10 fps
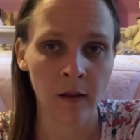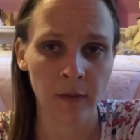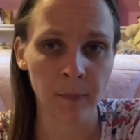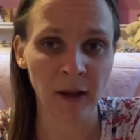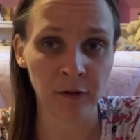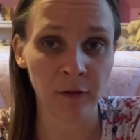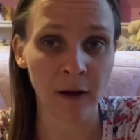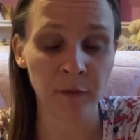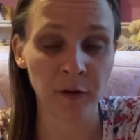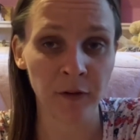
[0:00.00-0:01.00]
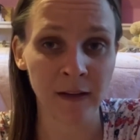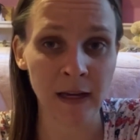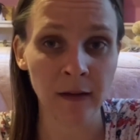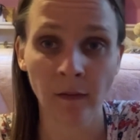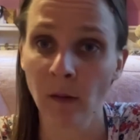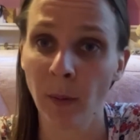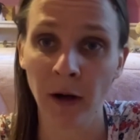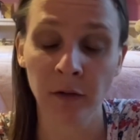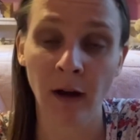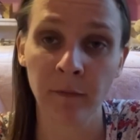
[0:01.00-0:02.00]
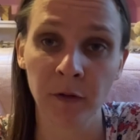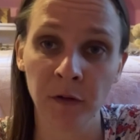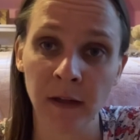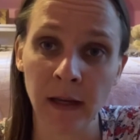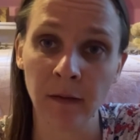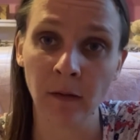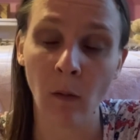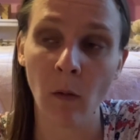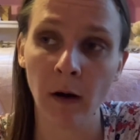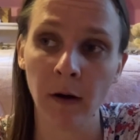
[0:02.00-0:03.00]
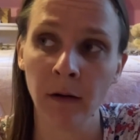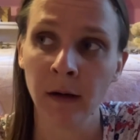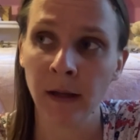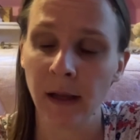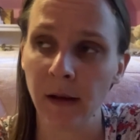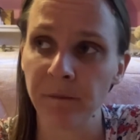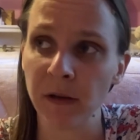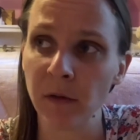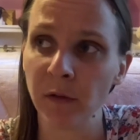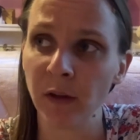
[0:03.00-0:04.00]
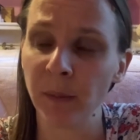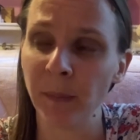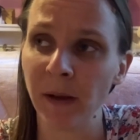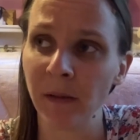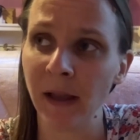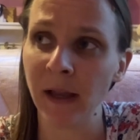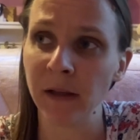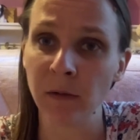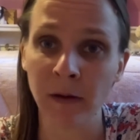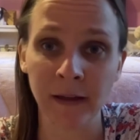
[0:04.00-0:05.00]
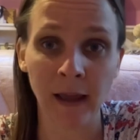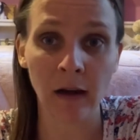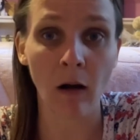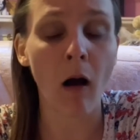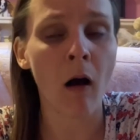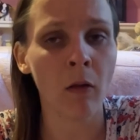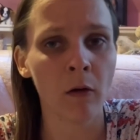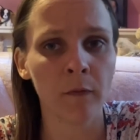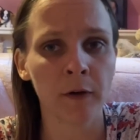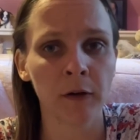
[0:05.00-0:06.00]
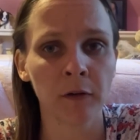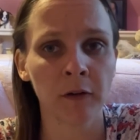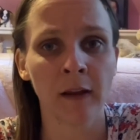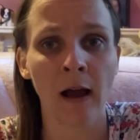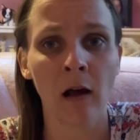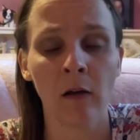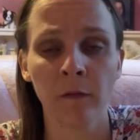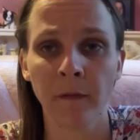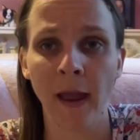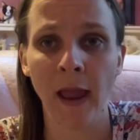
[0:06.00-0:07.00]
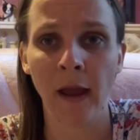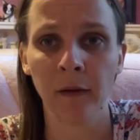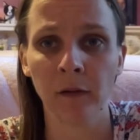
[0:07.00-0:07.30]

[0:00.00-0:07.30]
the bus driver's seats, the BART driver's seats or if you spill it, you can get it all over yourself and